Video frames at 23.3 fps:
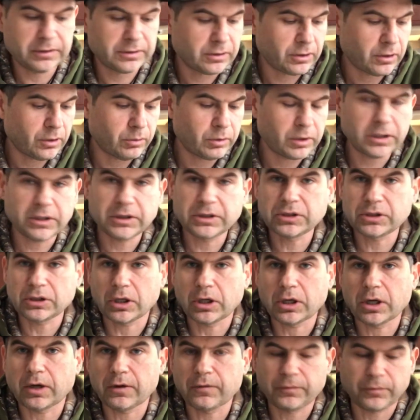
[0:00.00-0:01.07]
So we're gonna
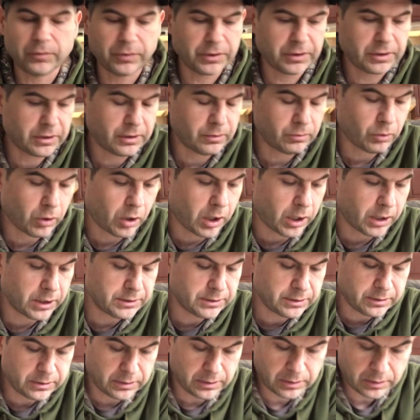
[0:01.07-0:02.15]
start off with the
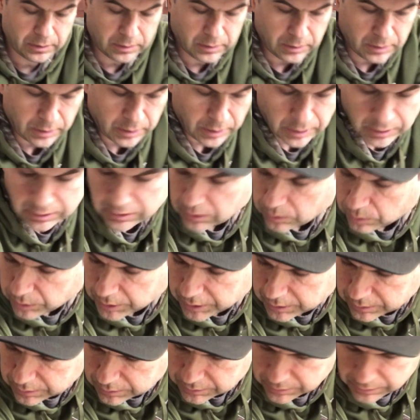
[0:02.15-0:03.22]
rods and the
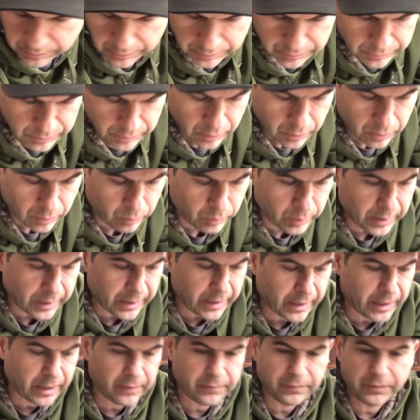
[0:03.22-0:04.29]
reels. So what I
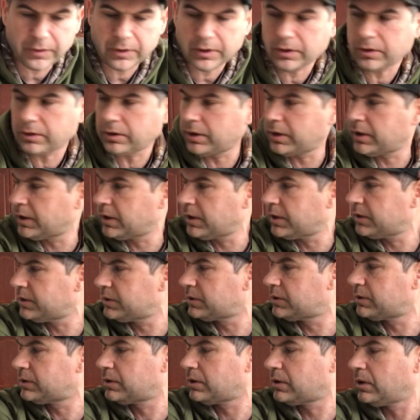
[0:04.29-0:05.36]
have here
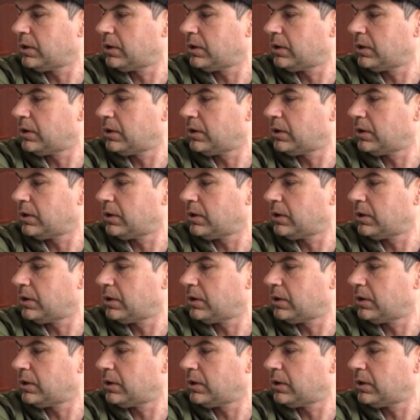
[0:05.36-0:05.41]
is